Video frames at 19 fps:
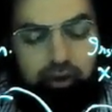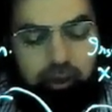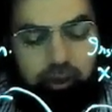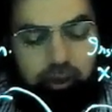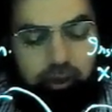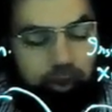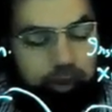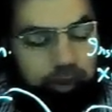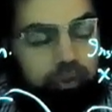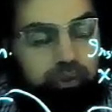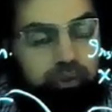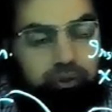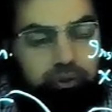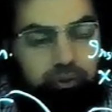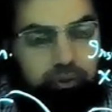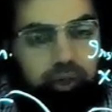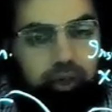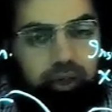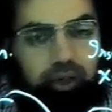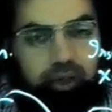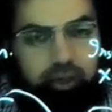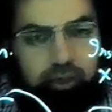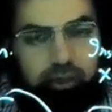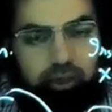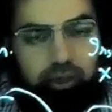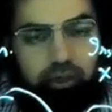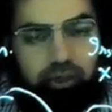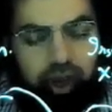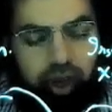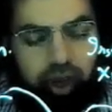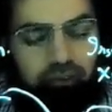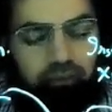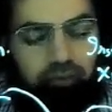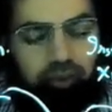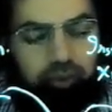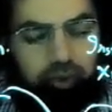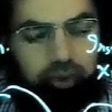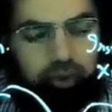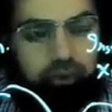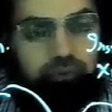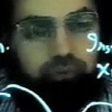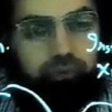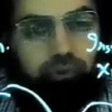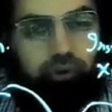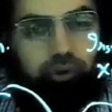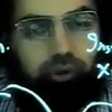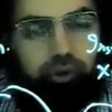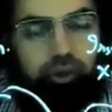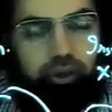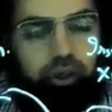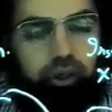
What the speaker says: the purpose of building such transformers is for